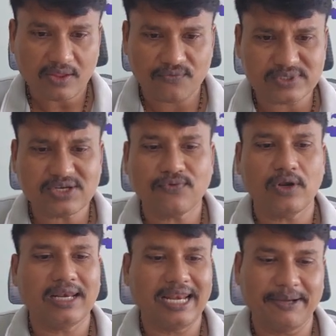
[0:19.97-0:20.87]
First of
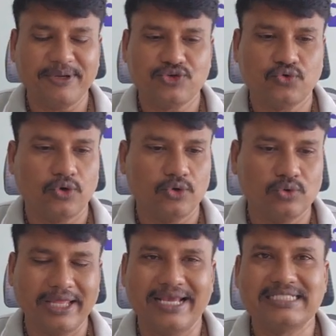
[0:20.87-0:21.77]
all, let me show you
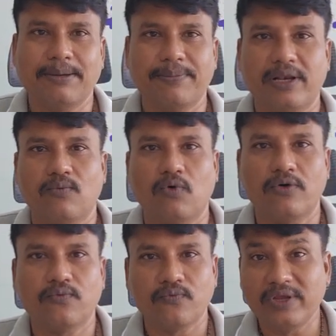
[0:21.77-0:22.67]
the example
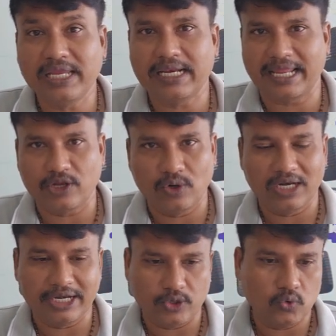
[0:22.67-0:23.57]
what we
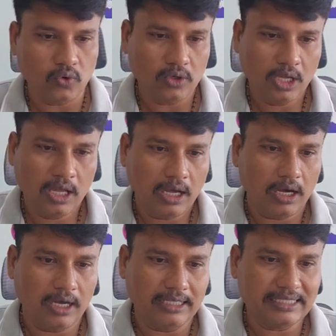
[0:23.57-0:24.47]
regularly do.
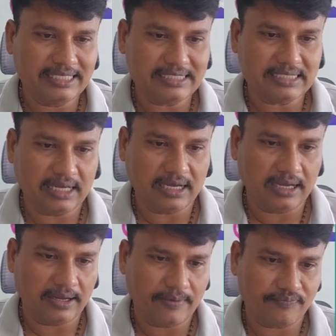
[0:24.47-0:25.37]
This is
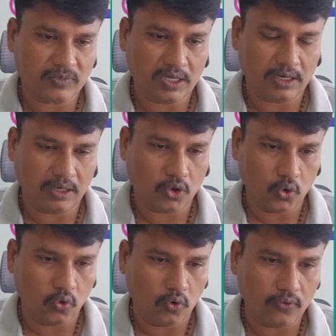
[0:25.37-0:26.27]
the
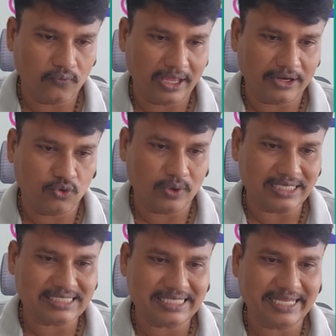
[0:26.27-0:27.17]
code where you
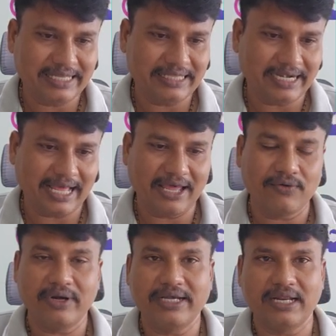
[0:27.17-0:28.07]
can see that I
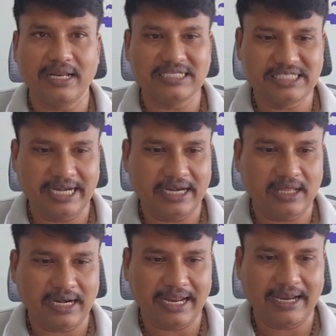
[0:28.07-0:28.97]
have written a
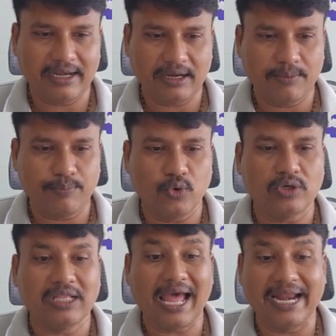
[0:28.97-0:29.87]
gender and put
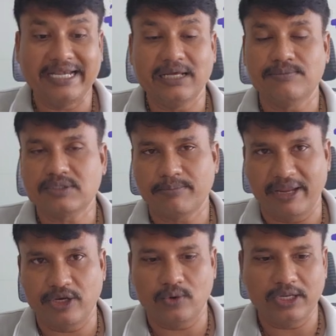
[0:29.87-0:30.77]
items
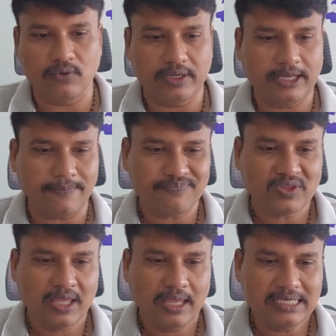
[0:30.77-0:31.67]
manually over here.
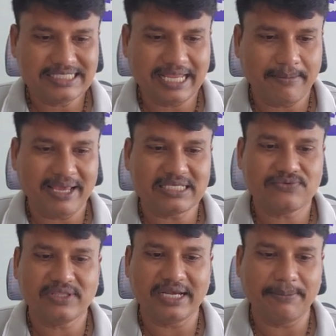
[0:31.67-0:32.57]
Same as
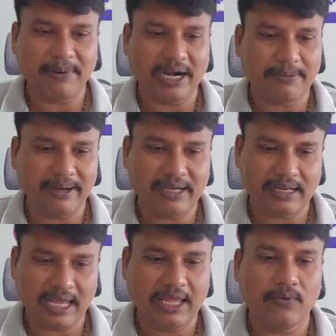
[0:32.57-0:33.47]
with the department,
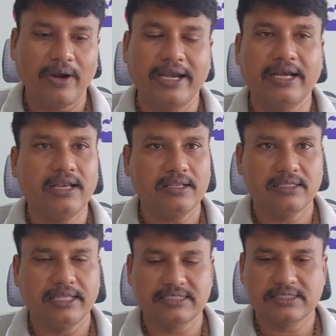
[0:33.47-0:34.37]
I have added
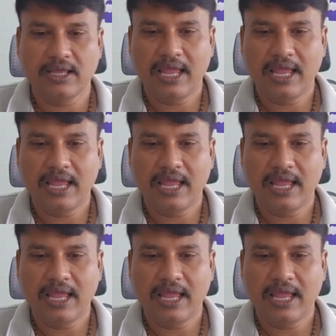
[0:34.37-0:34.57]
this.